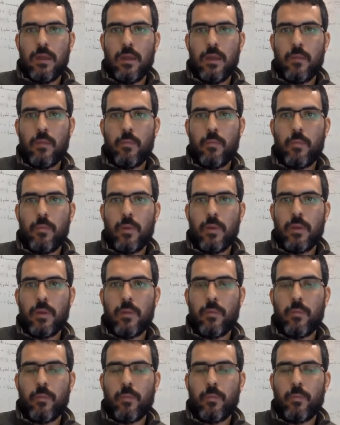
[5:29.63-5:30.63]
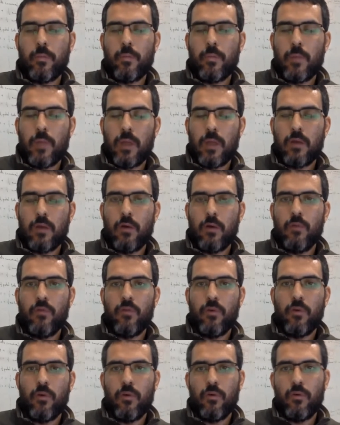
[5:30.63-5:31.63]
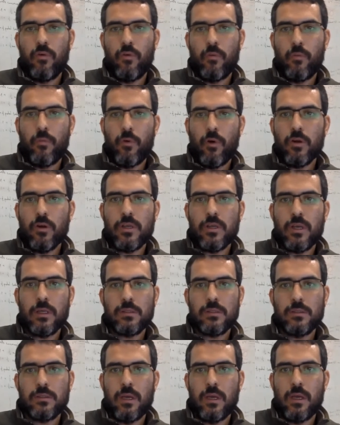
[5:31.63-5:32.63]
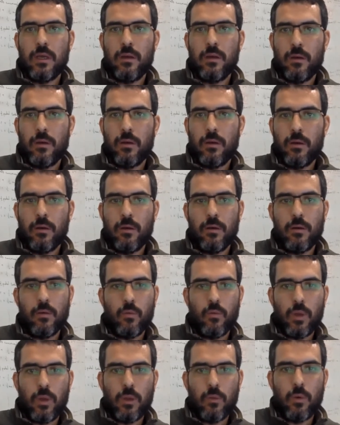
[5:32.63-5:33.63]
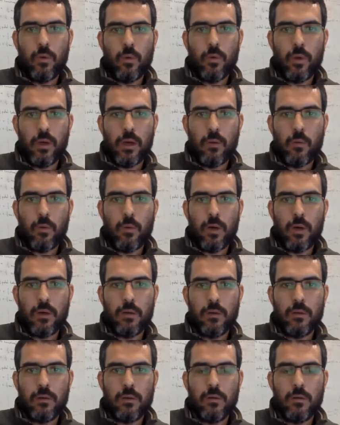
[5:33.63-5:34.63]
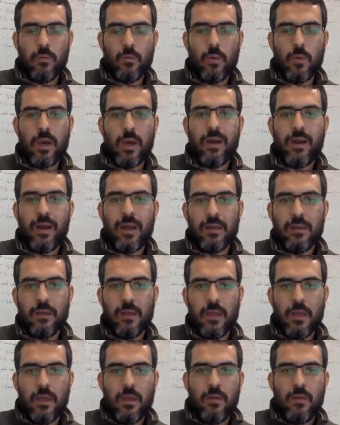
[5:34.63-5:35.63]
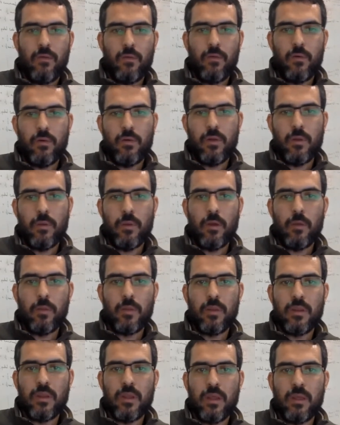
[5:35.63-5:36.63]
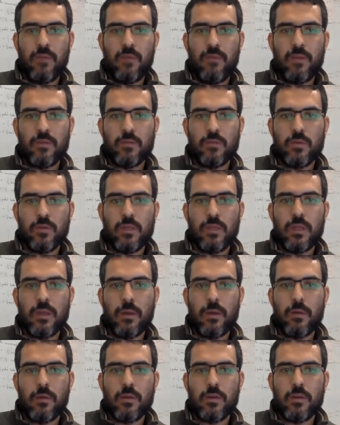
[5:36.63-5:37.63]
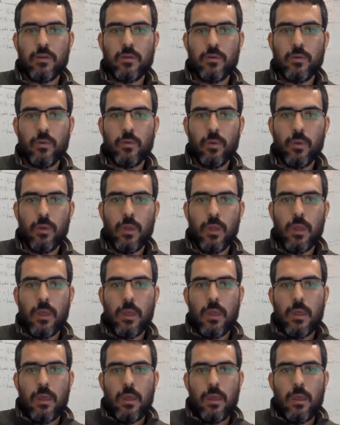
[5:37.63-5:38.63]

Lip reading: the call for projects, and we were awarded one grant for developing the Facebook data evaluation tool.